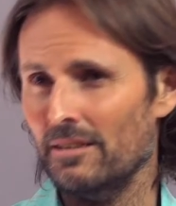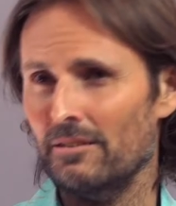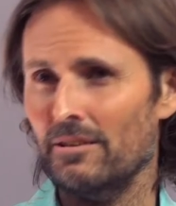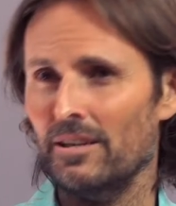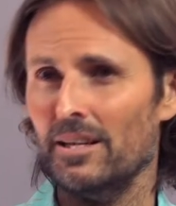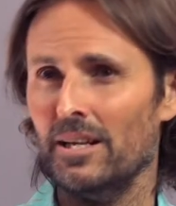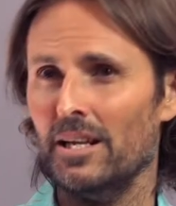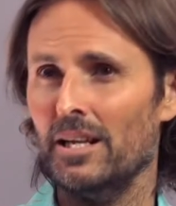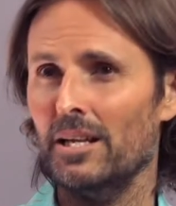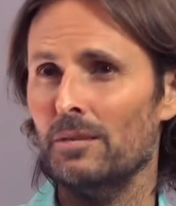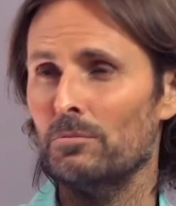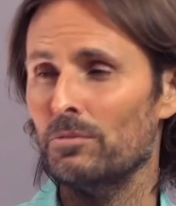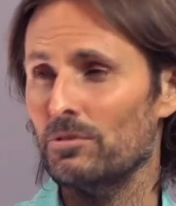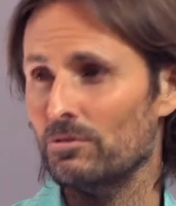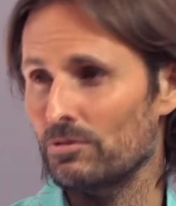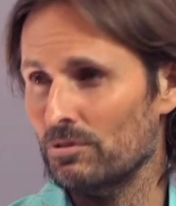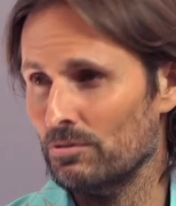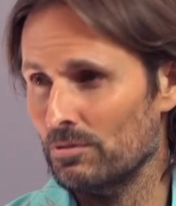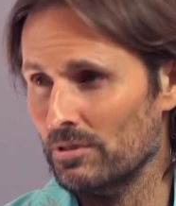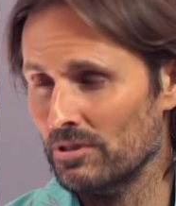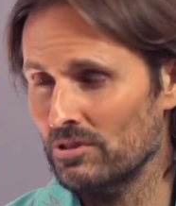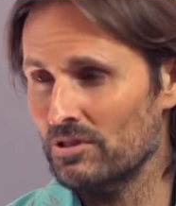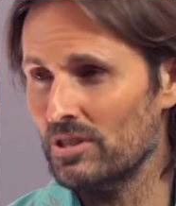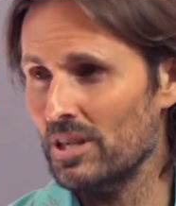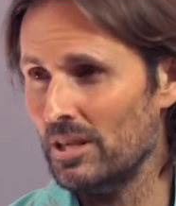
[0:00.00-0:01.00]
they're unable
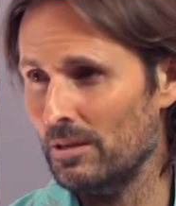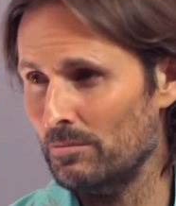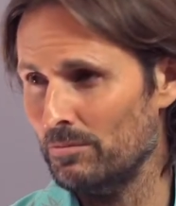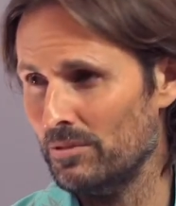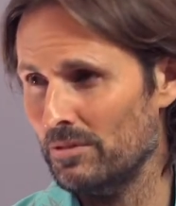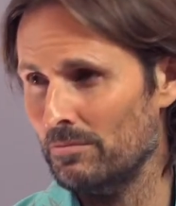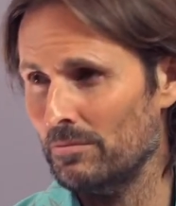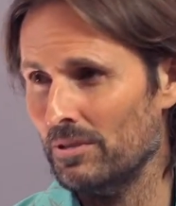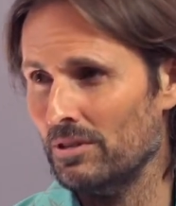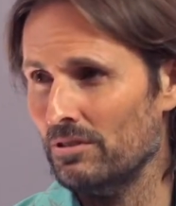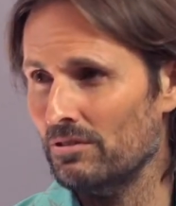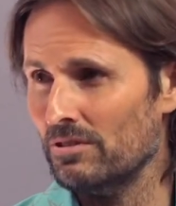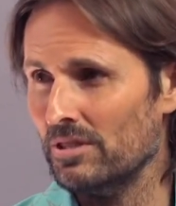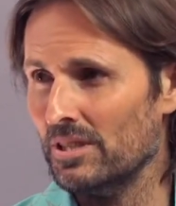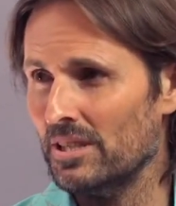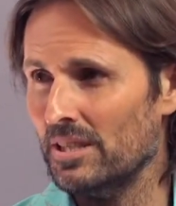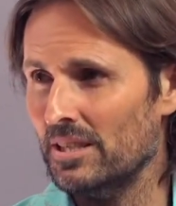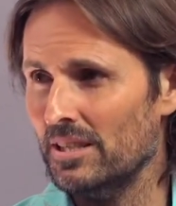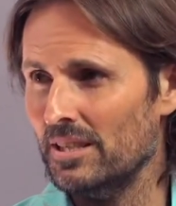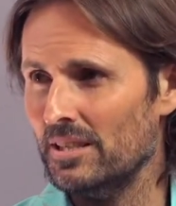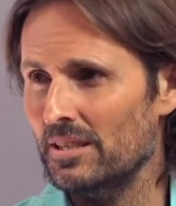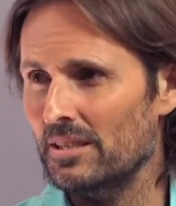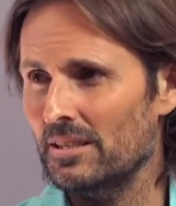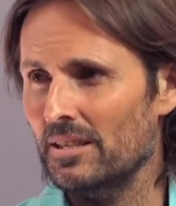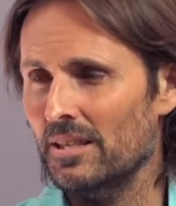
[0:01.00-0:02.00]
to accept
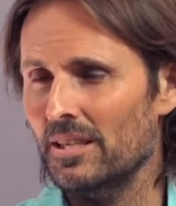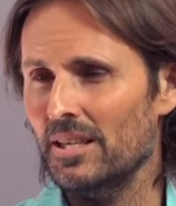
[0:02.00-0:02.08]
emotionally.